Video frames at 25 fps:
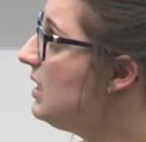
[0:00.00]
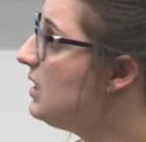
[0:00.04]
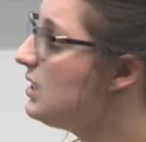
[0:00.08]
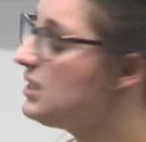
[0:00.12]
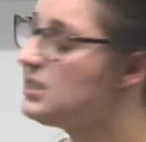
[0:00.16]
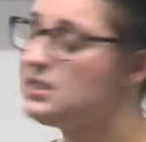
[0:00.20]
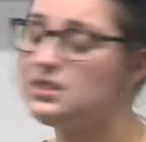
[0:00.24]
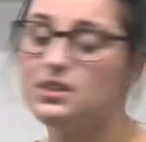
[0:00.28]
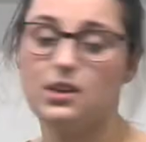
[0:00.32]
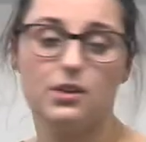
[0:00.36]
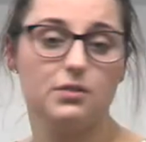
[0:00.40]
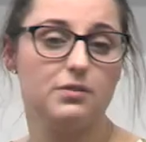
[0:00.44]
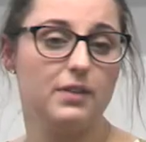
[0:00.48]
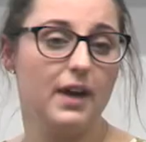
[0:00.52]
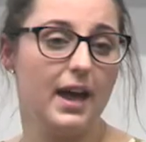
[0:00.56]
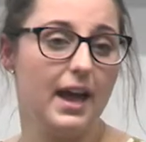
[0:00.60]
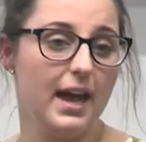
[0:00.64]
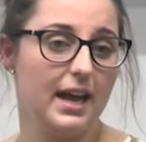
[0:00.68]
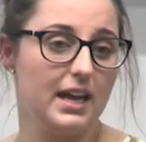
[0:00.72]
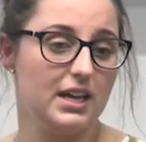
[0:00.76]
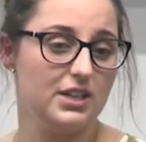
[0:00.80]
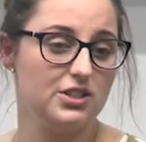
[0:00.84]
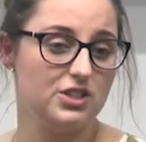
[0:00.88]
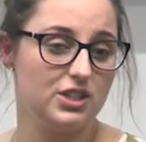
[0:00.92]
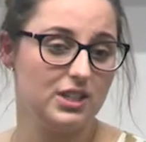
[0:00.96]
So for
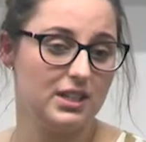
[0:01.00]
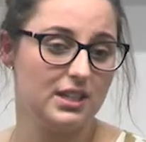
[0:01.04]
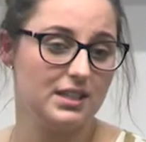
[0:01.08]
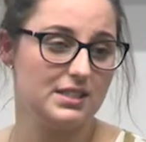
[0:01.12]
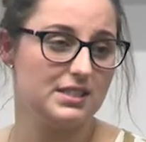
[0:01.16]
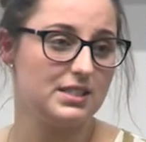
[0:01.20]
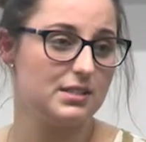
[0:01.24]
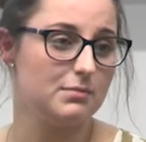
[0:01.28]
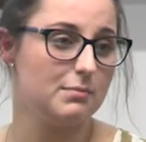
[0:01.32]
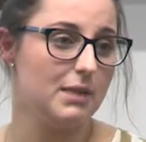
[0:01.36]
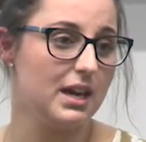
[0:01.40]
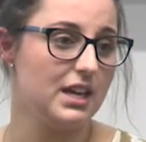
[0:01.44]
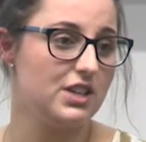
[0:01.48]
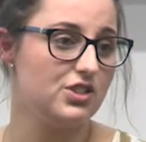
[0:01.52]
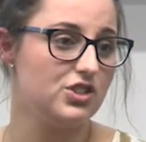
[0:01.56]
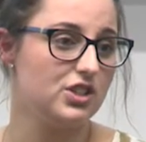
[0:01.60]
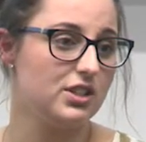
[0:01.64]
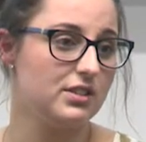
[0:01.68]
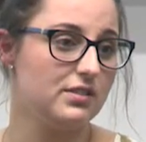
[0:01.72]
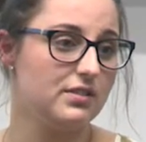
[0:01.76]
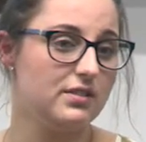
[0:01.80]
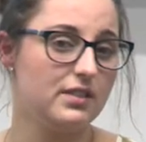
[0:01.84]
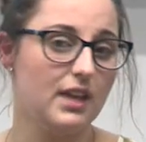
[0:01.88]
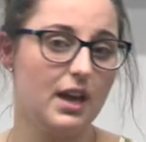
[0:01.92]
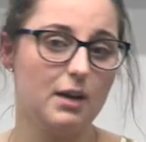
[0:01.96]
age
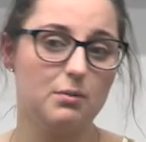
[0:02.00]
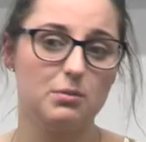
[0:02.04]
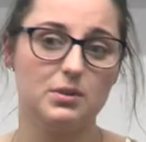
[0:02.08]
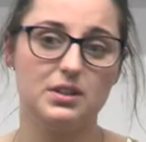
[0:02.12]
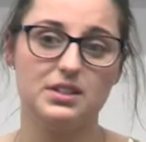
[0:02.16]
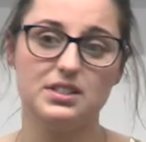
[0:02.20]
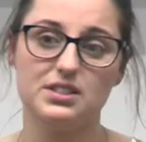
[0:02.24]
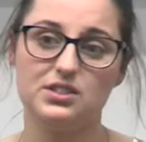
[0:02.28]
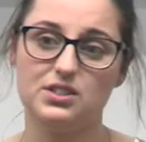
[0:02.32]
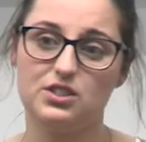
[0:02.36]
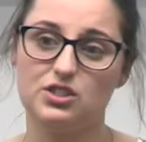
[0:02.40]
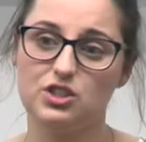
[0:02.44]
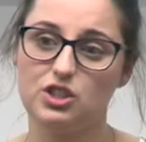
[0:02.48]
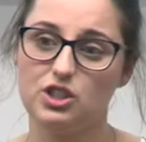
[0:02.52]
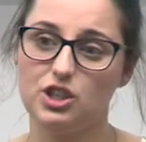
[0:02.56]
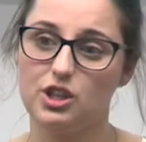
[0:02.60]
estimation, that was,